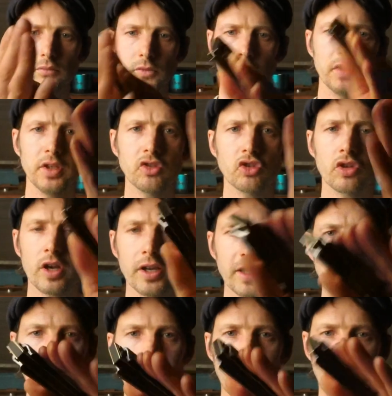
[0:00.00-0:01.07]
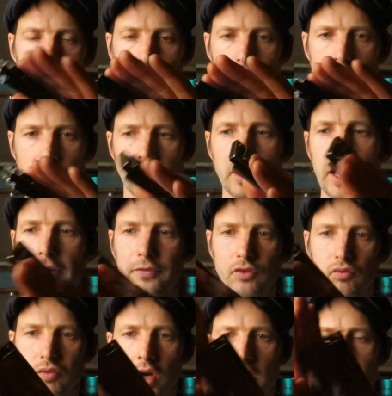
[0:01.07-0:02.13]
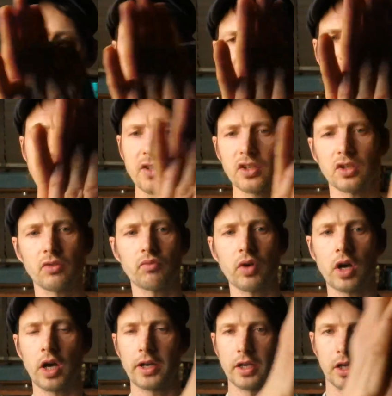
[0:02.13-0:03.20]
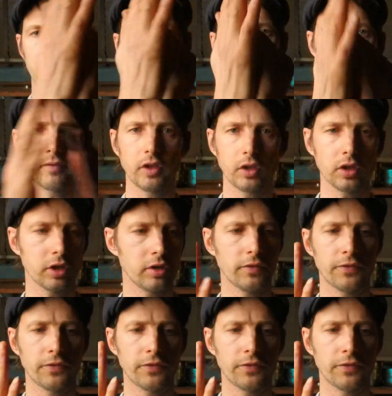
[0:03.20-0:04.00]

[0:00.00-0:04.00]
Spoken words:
And then try and get that left right against the right and have a look at the